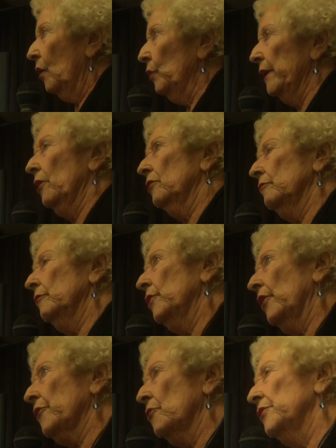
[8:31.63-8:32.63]
we
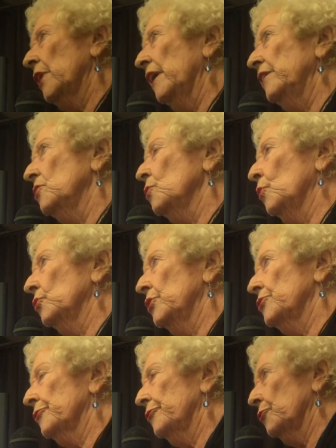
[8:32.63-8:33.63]
got there at 9 in the
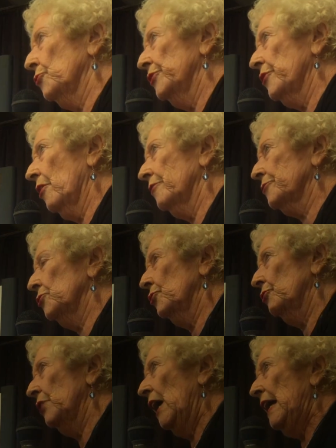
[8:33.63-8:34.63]
morning till 4 in the
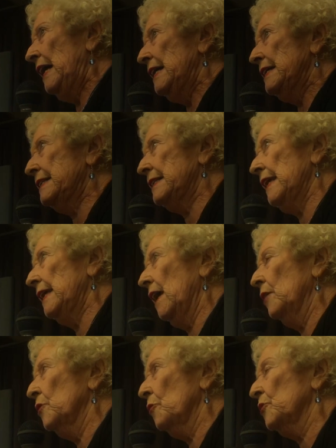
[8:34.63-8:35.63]
afternoon.
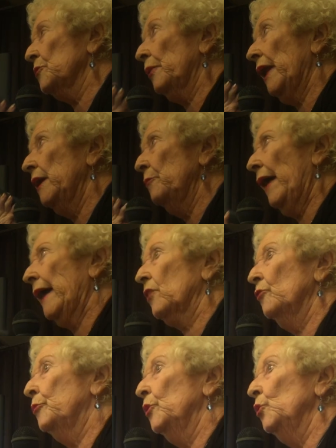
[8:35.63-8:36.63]
There was playback
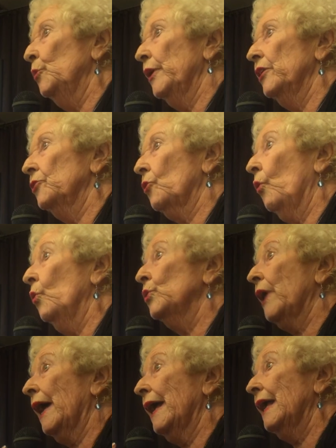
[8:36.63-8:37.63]
of Bluebird all
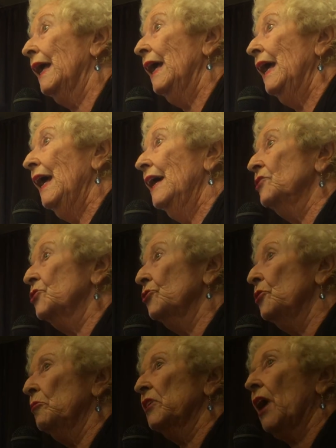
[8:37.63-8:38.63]
day. And
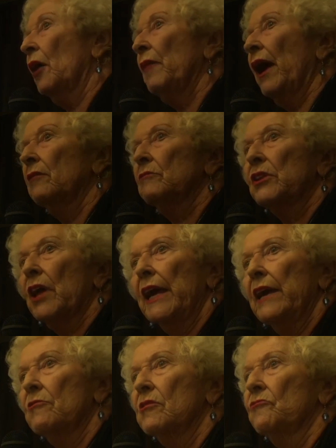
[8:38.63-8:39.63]
Judy would come out with her
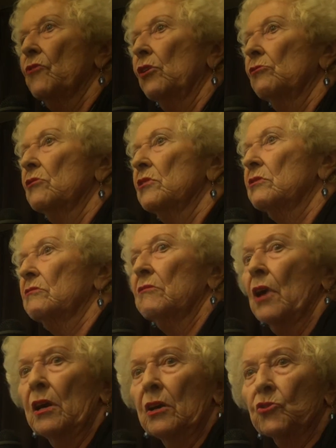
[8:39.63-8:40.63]
hair in rollers
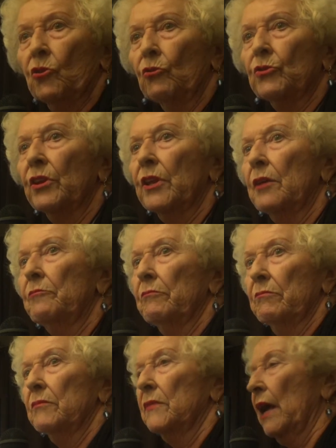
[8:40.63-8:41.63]
and talk to the
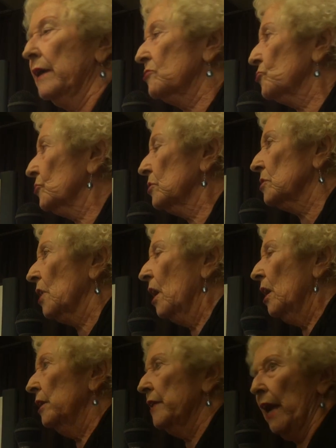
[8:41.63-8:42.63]
extras.
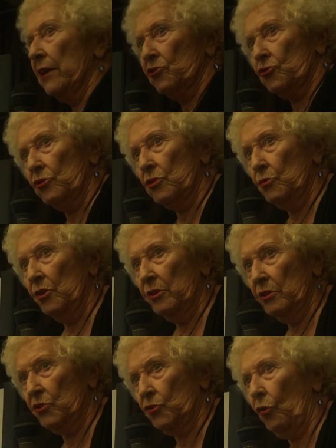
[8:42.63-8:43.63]
The extras were
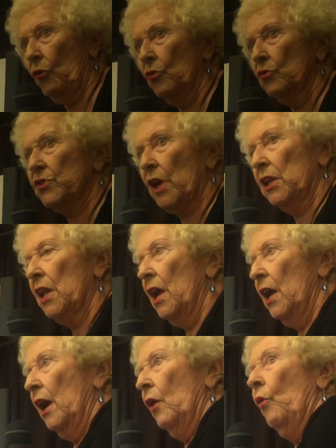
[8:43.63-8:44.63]
in the stalls, and
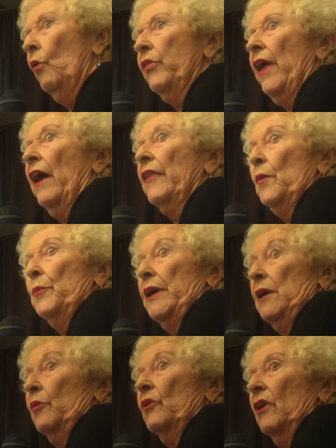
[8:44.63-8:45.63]
all the other
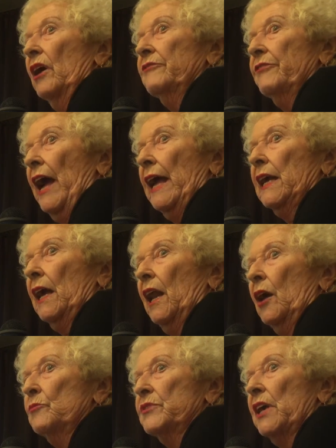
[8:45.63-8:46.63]
people, like fan
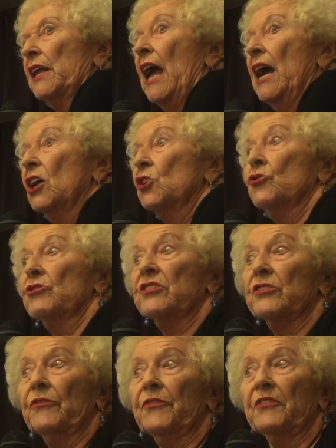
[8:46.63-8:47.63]
clubs, and
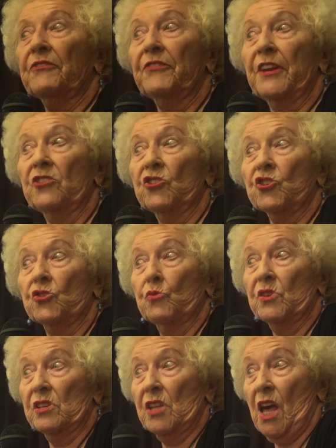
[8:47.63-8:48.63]
Christopher Finch
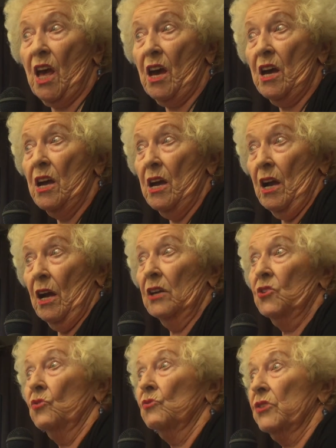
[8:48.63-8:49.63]
was there.
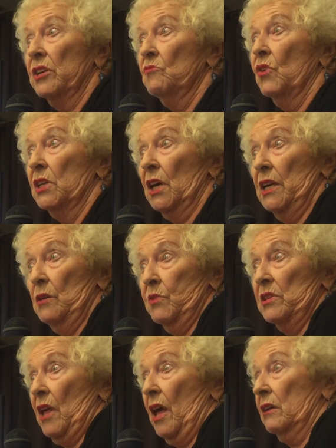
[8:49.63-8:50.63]
I talked to him one day, he
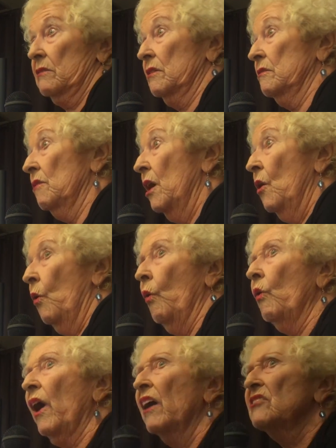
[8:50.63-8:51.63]
was there too.
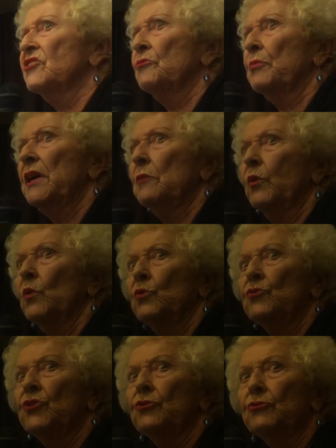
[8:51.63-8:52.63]
All kinds of people
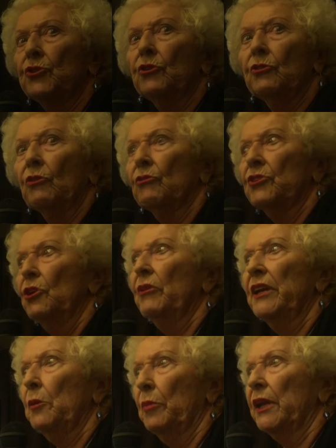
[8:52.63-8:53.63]
who knew Judy or knew
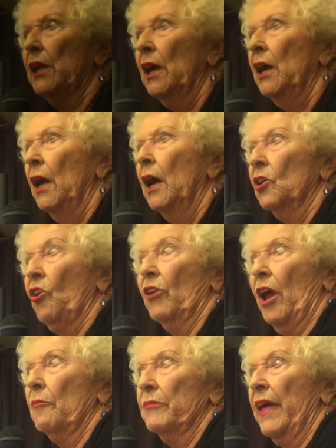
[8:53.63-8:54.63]
anybody
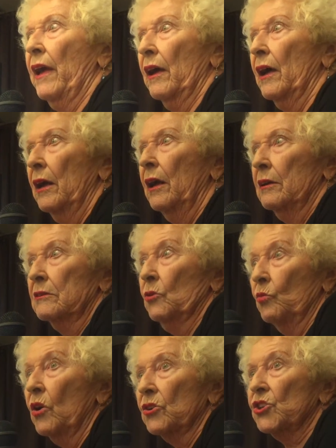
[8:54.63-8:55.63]
got up there
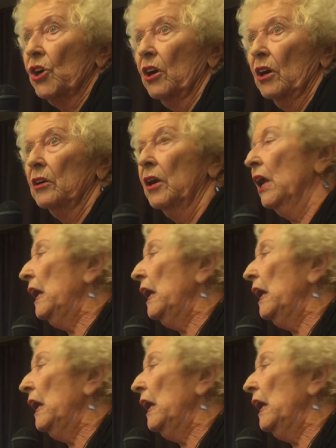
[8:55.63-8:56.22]
to watch her.